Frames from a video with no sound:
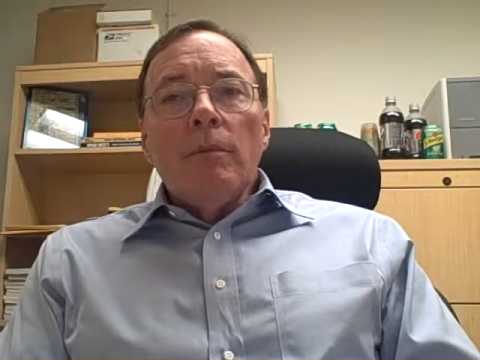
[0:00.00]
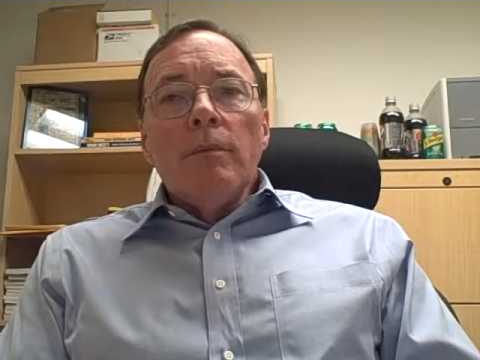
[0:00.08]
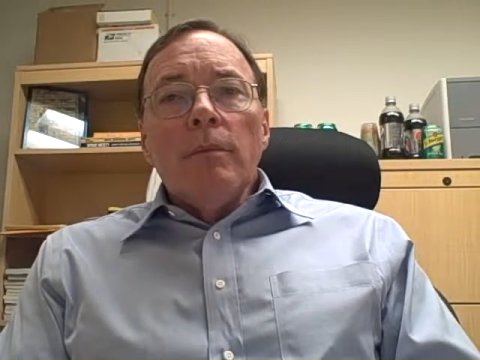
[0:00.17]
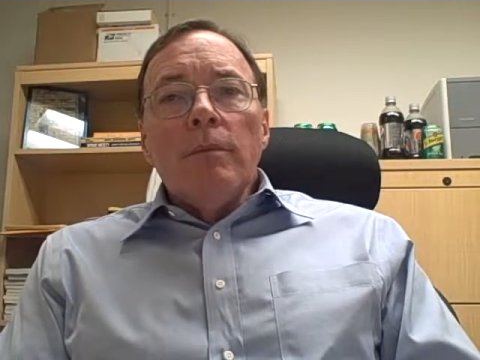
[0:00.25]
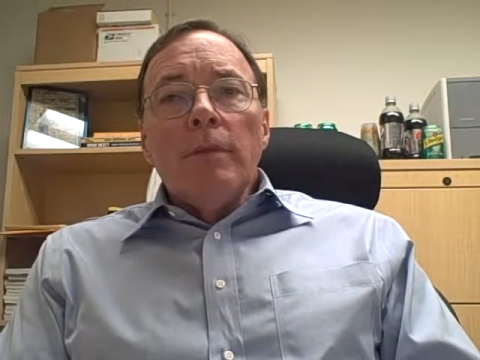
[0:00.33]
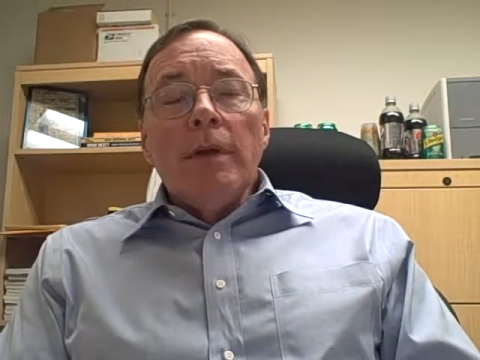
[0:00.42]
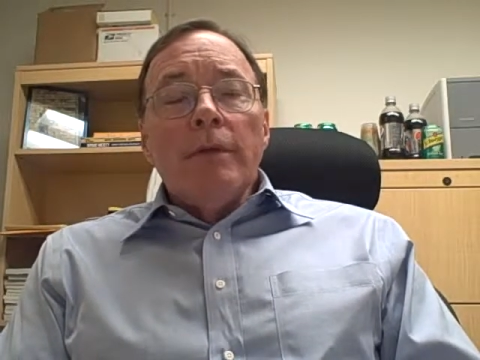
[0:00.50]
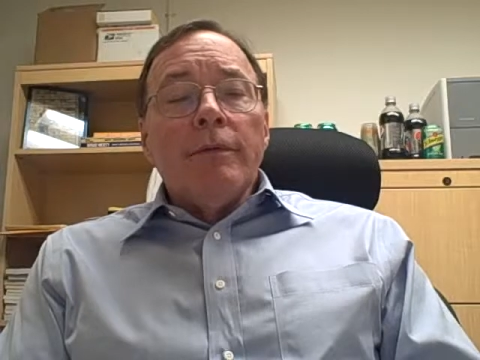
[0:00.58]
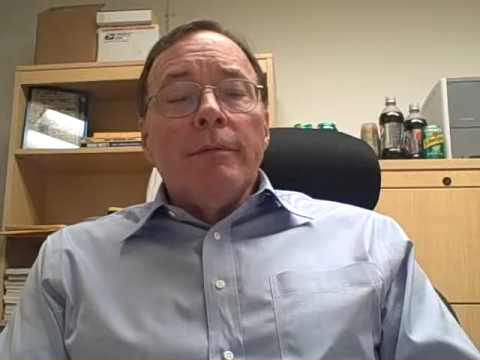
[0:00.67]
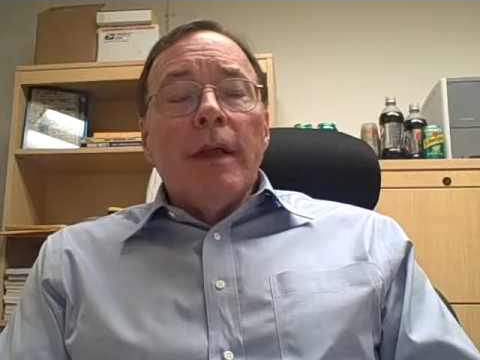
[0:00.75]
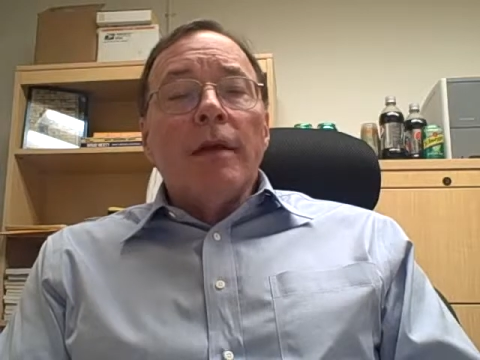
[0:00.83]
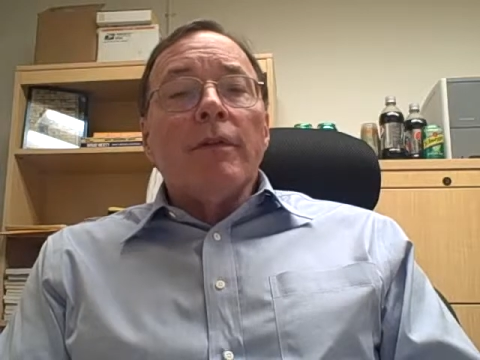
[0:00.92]

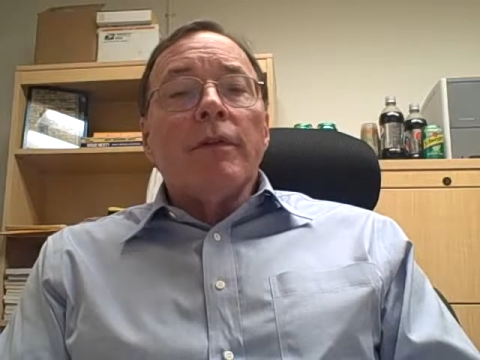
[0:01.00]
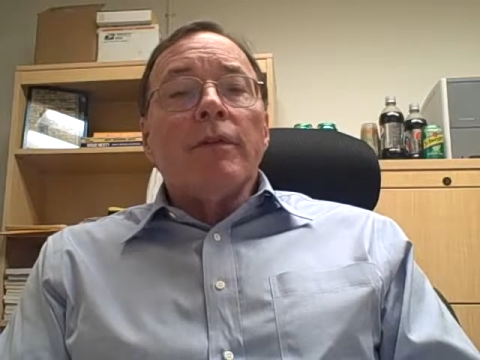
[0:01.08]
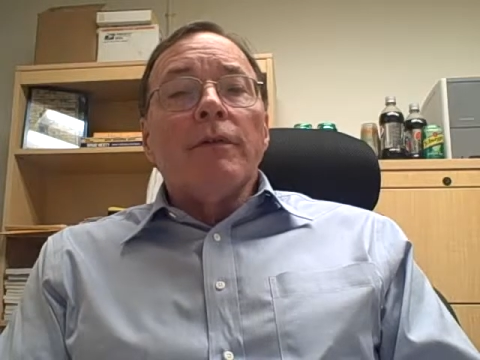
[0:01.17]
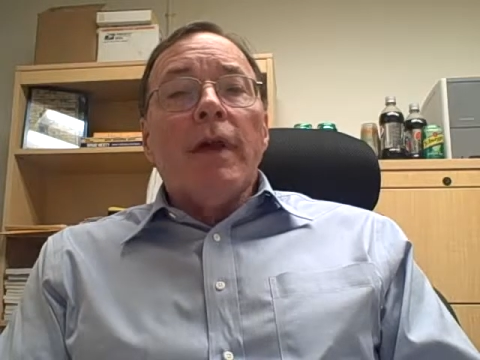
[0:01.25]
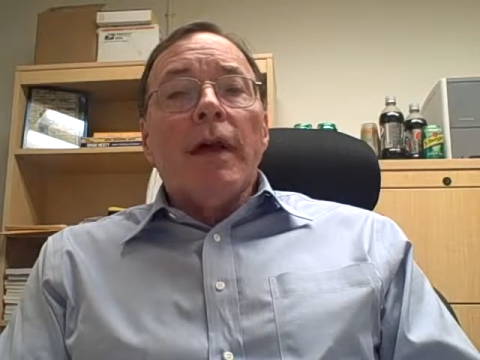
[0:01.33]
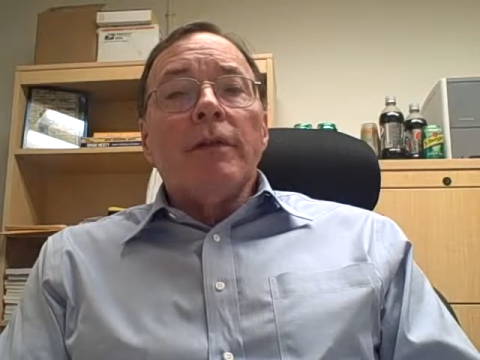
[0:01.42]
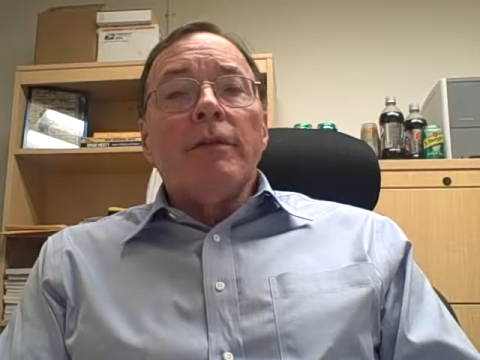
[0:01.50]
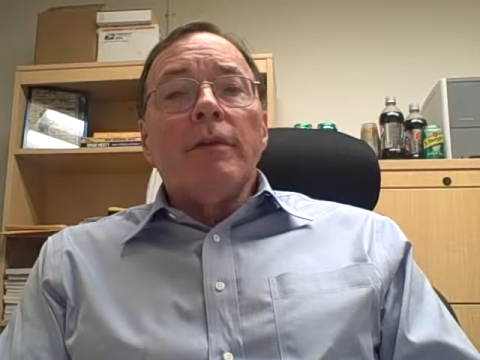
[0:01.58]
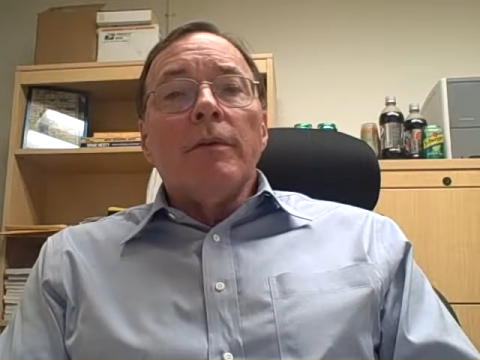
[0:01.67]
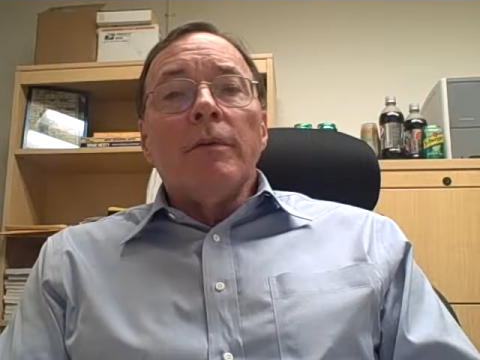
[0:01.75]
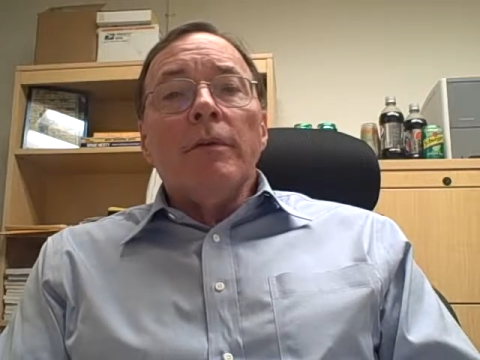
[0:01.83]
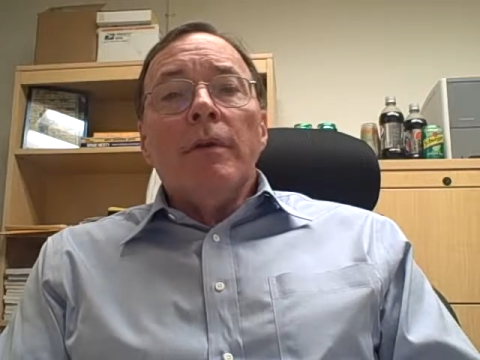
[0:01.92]
Many of us have had
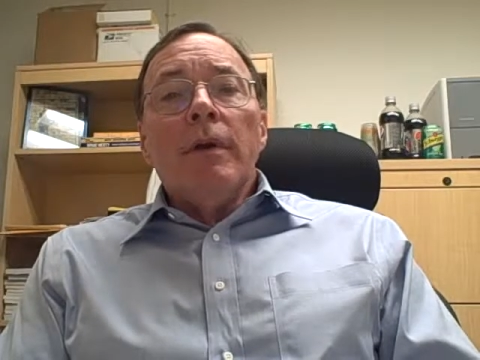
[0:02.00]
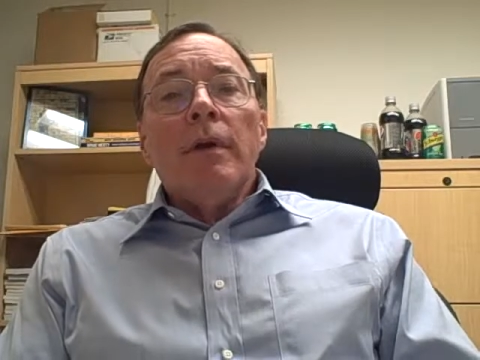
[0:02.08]
to